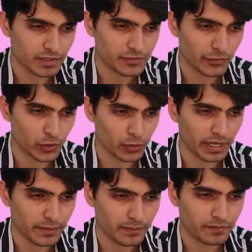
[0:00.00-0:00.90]
is followed
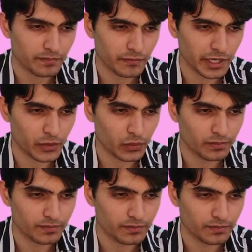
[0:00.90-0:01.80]
by
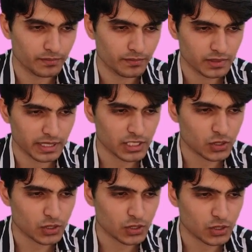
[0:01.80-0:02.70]
A2. That
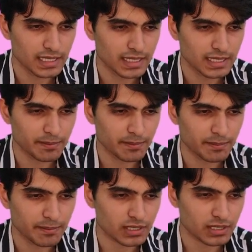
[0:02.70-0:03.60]
is called as the
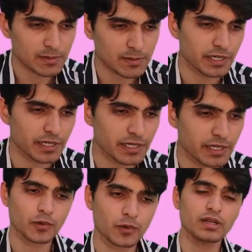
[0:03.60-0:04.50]
paradoxical split
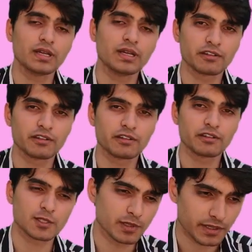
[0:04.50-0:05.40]
or reverse
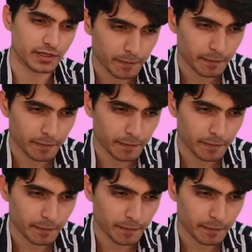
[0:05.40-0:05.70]
split.